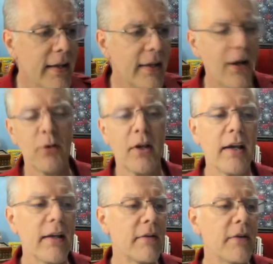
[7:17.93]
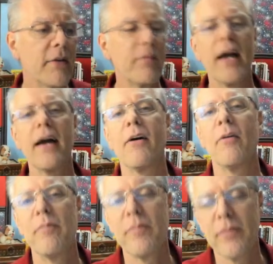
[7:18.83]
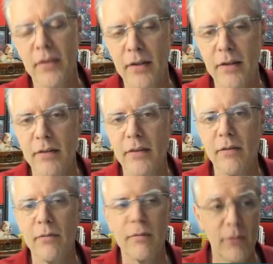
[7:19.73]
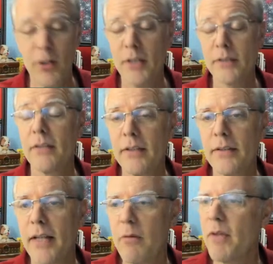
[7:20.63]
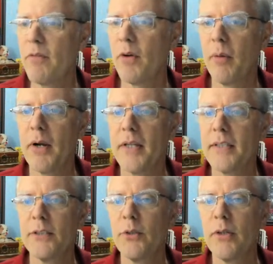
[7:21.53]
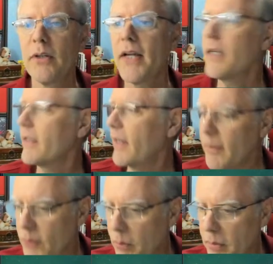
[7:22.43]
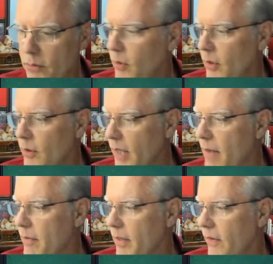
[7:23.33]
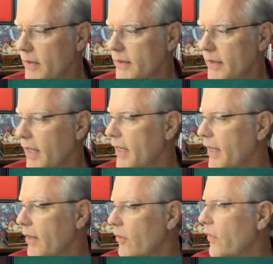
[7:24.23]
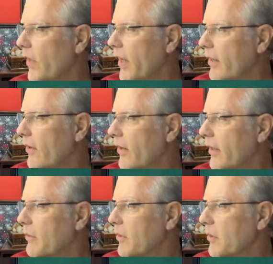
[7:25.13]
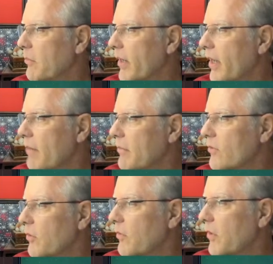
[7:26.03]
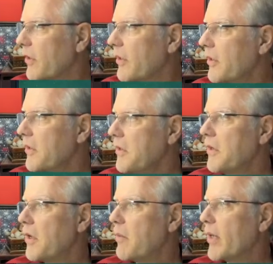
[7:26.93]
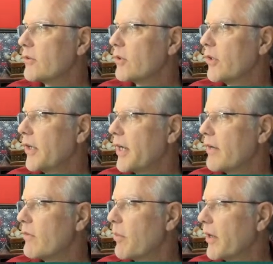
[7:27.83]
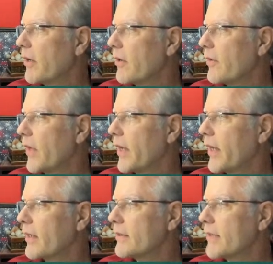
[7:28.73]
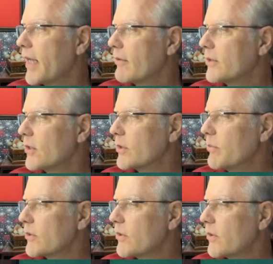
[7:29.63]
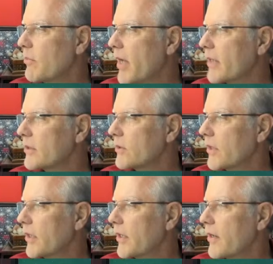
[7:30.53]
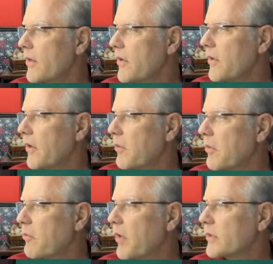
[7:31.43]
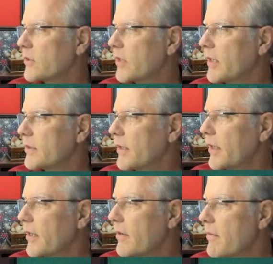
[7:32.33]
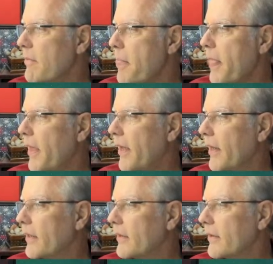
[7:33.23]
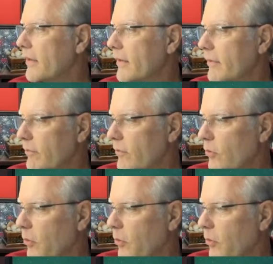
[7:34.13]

Okay, now, listen to that reverb, all right? Did you hear that? Somebody throw a little comment in there that says, hey, I heard that. All right, let me look at my comments over here and make sure that everybody heard that, because that was just Mr. Obnoxious there. I'll refresh that there. And so